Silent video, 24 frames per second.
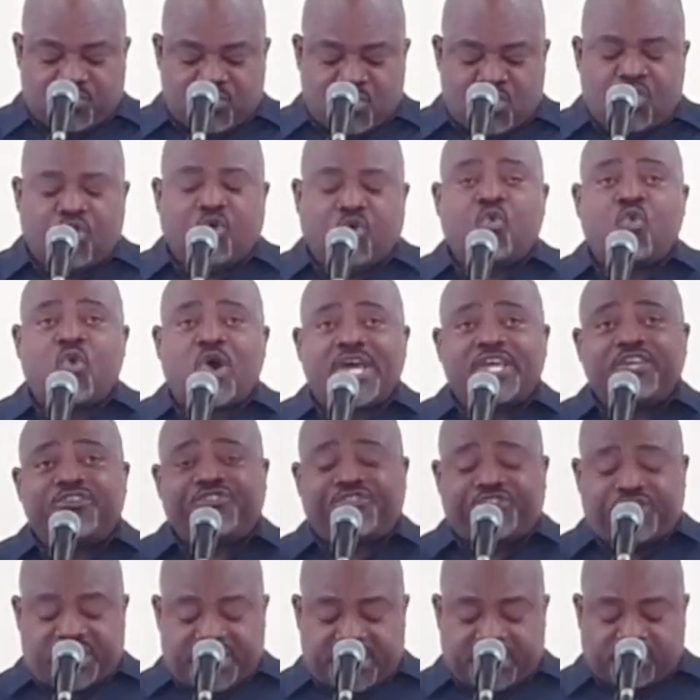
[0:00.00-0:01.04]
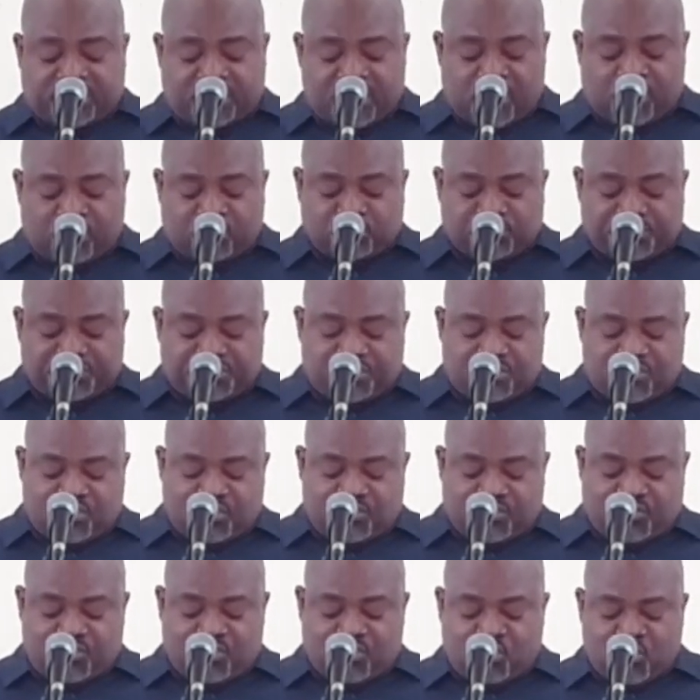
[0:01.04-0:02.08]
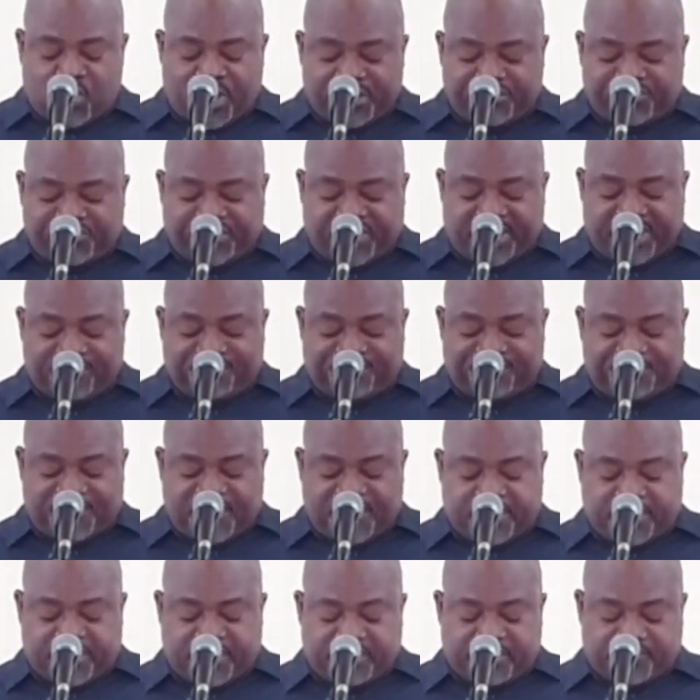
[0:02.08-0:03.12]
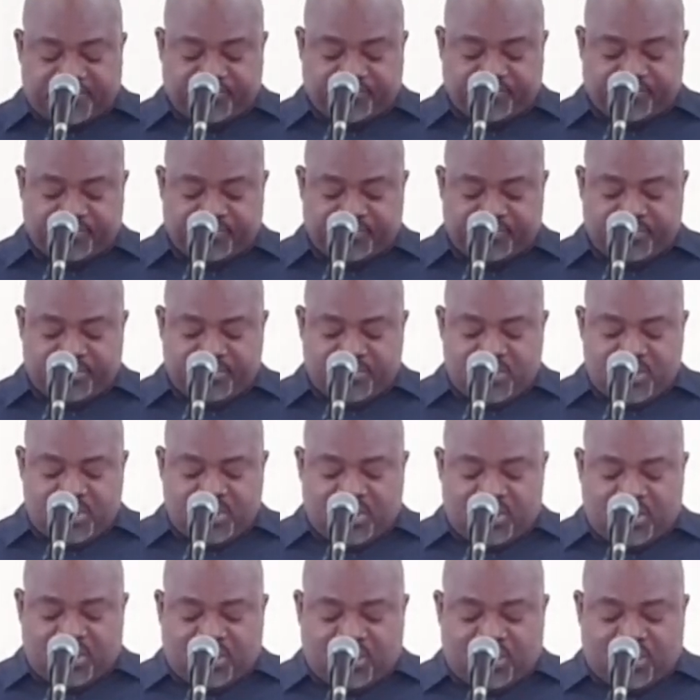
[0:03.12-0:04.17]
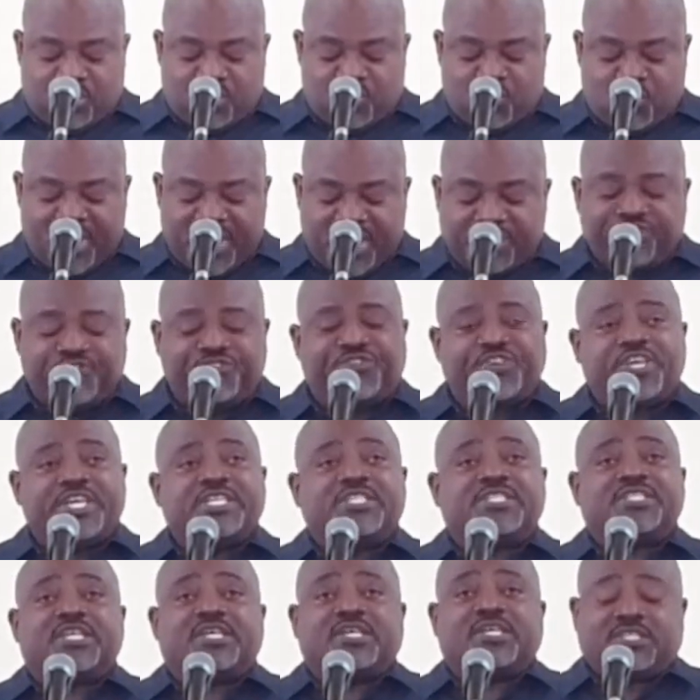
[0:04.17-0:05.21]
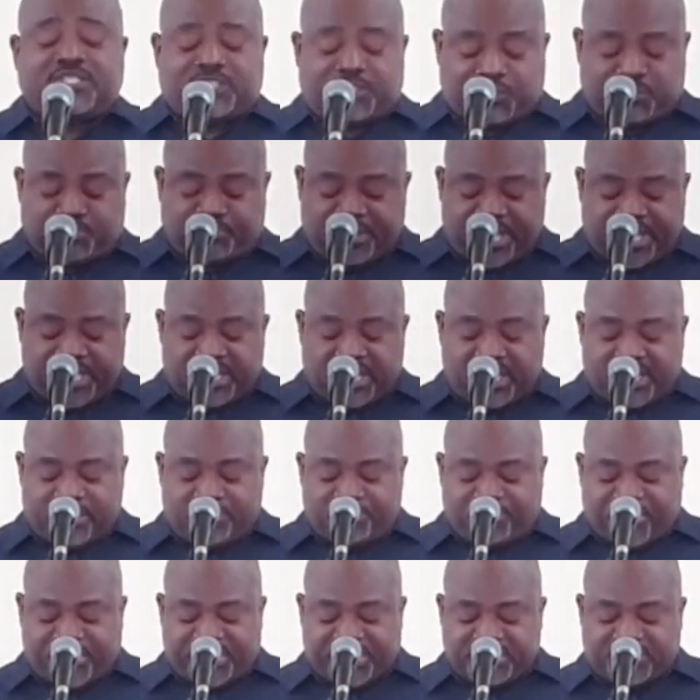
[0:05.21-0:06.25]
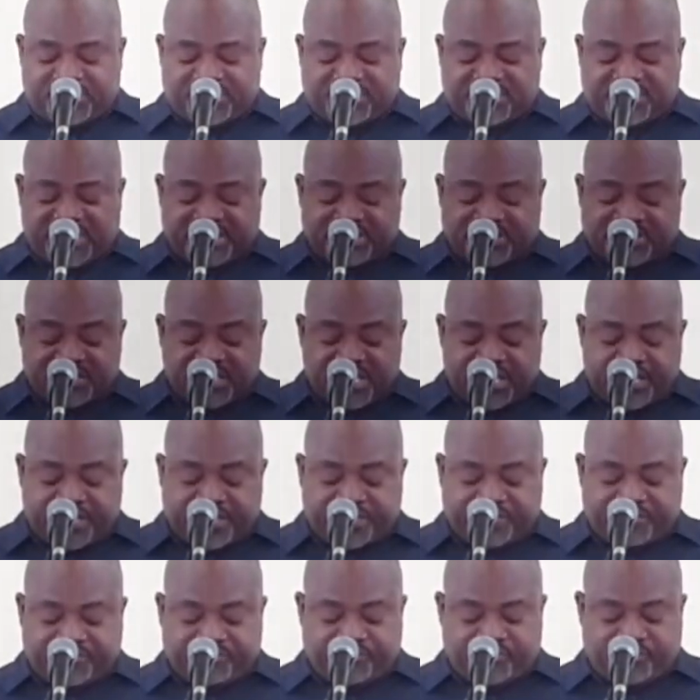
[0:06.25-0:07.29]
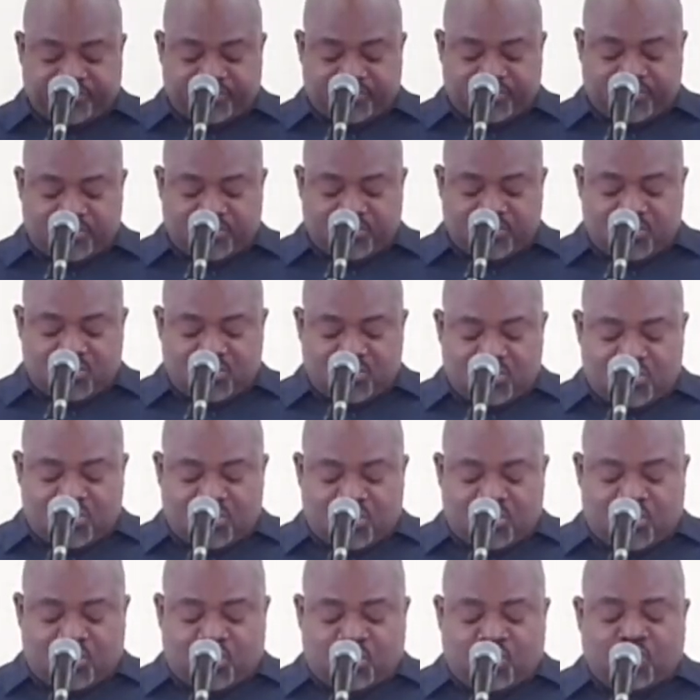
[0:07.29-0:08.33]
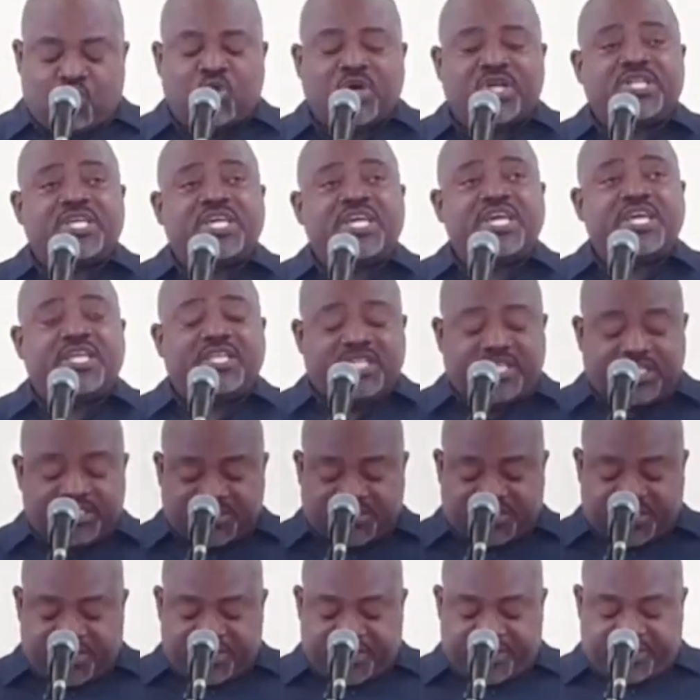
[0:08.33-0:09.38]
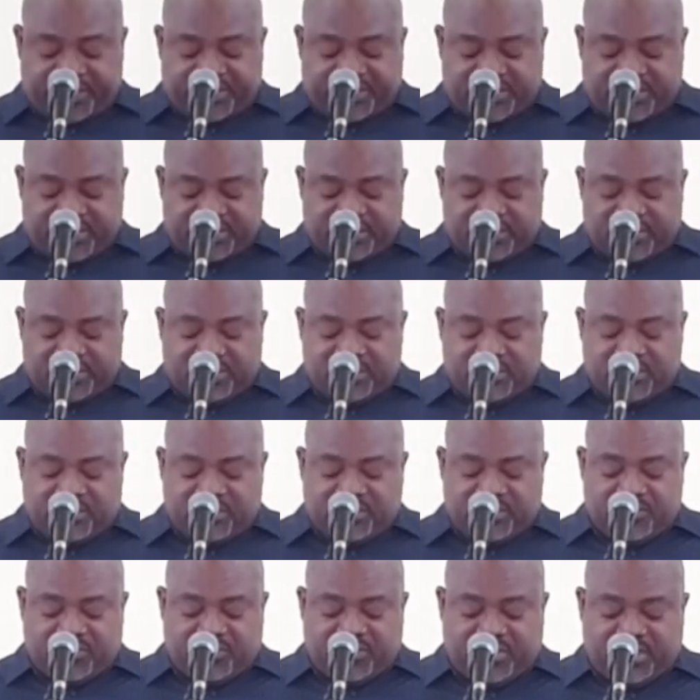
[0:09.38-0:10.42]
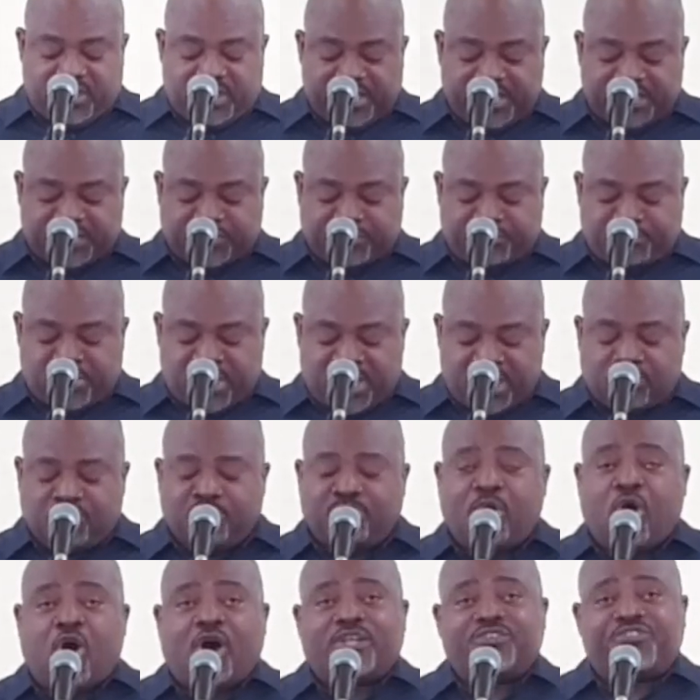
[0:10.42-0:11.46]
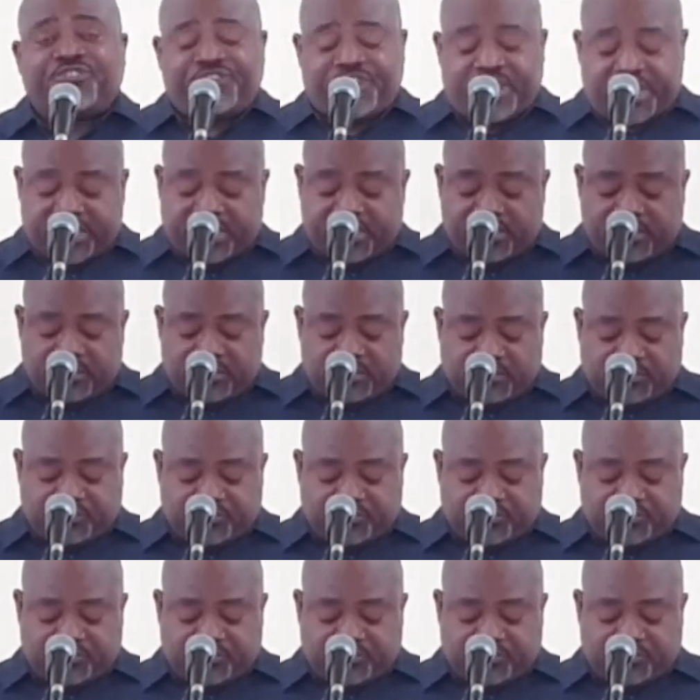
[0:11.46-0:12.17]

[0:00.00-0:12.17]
Why should I doubt? Why should I fear? When Jesus, my high priest, is near, would he desert his blood bought child,